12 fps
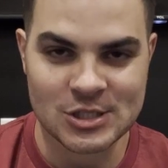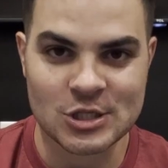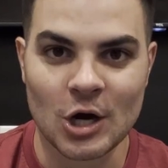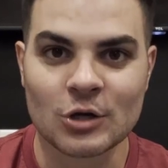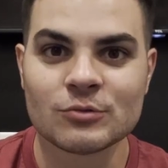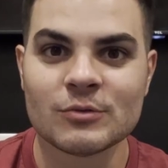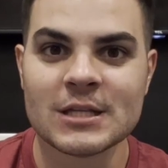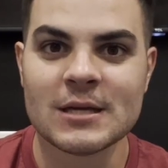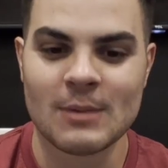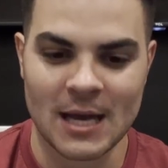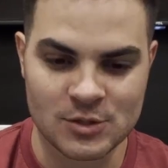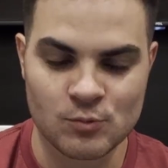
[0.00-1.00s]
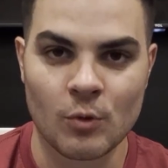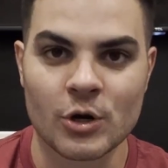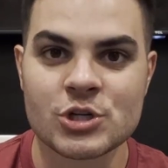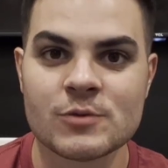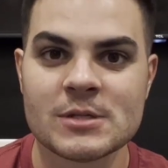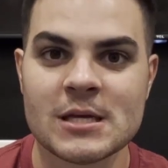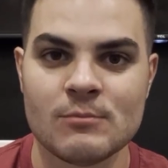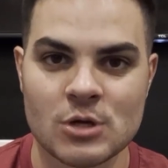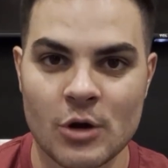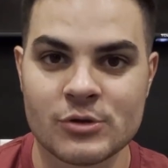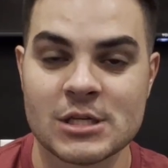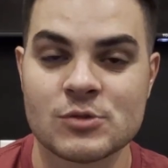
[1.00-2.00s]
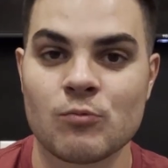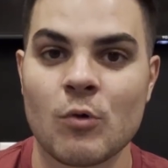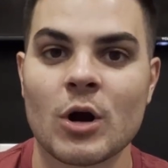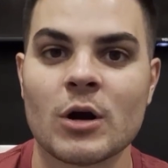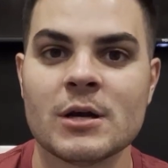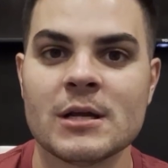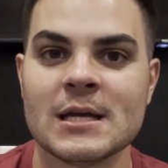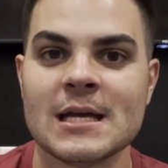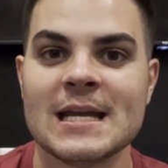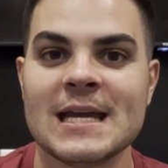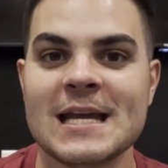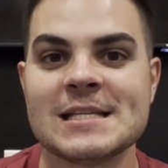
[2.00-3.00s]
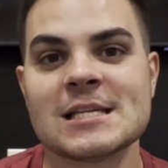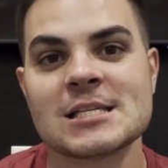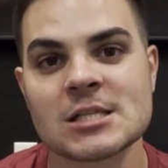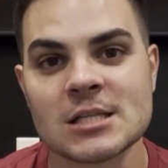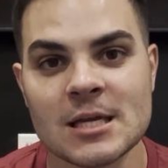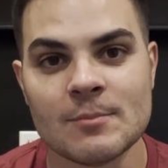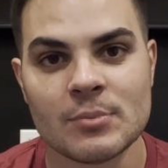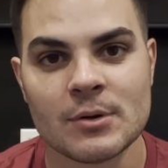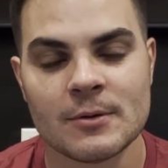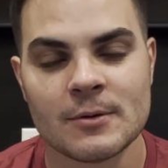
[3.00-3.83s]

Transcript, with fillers: talked with him, has worshiped him, knows his word, is asleep.